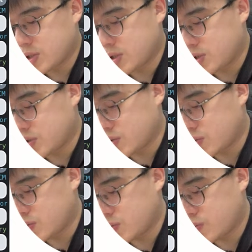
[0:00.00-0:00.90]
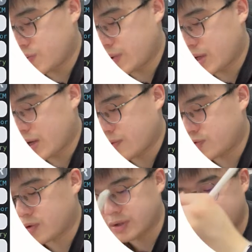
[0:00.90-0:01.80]
So I'll
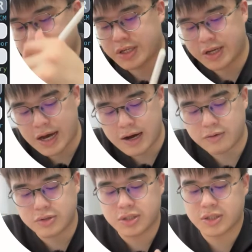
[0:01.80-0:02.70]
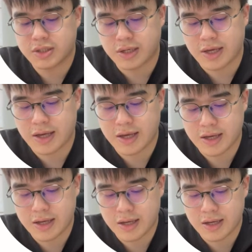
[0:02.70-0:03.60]
draw this thing out,
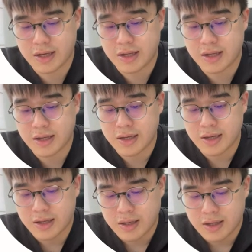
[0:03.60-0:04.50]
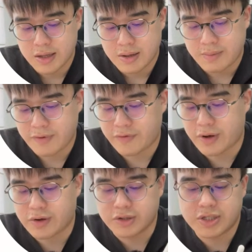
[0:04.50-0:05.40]
and before I
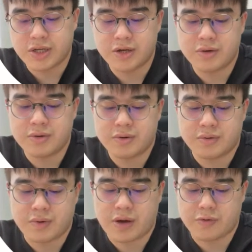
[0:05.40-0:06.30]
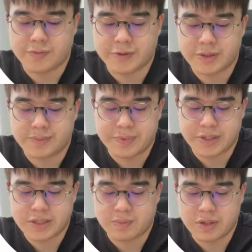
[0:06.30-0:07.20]
continue, I will be
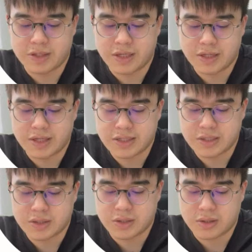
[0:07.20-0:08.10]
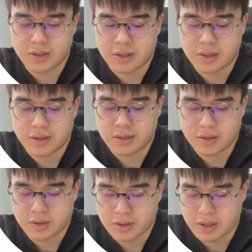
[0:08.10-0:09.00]
splitting this
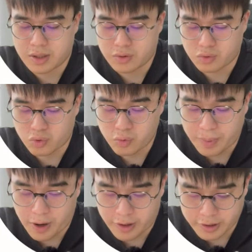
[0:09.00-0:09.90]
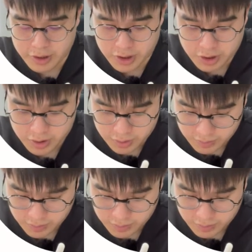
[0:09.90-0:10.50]
into 2 parts.